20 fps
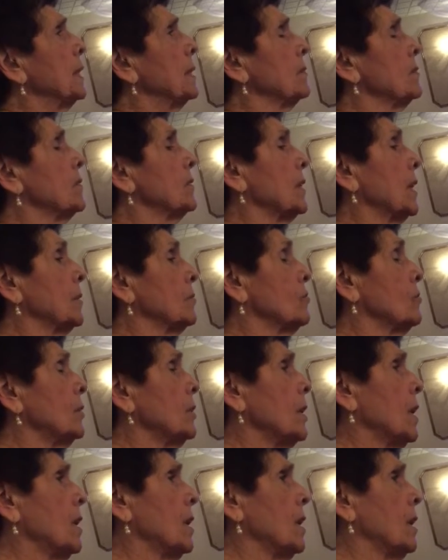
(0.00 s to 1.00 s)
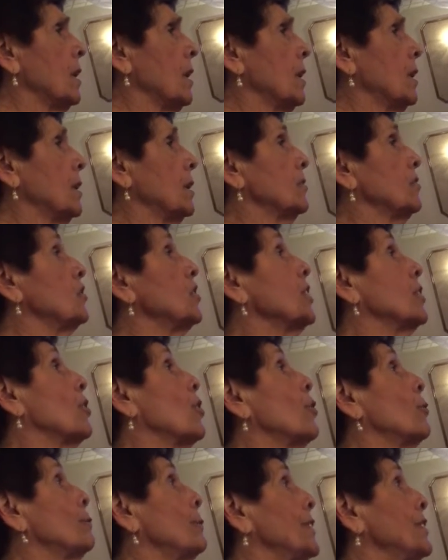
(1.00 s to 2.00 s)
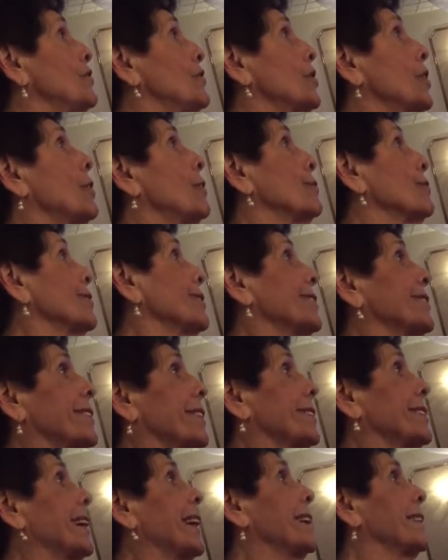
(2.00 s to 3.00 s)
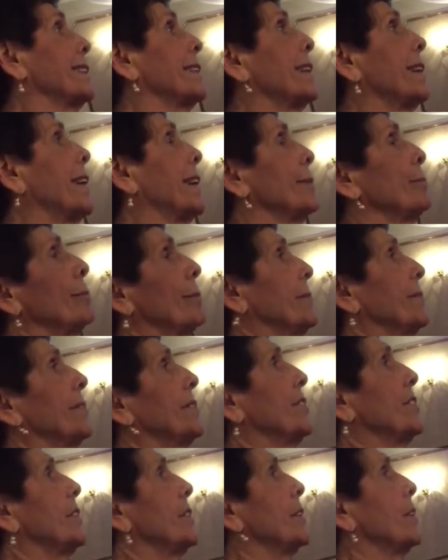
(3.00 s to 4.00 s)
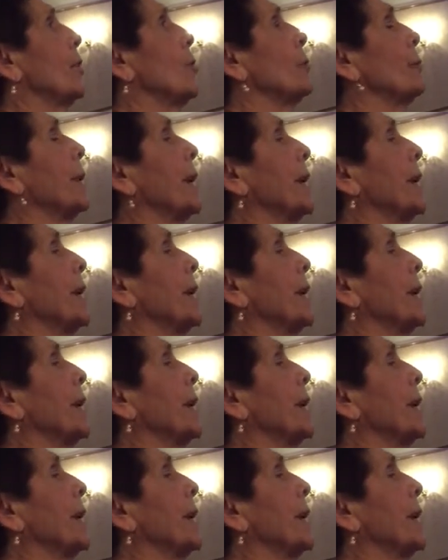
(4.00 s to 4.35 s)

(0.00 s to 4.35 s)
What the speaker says: me and said, she called me Joan, because at that time she didn't know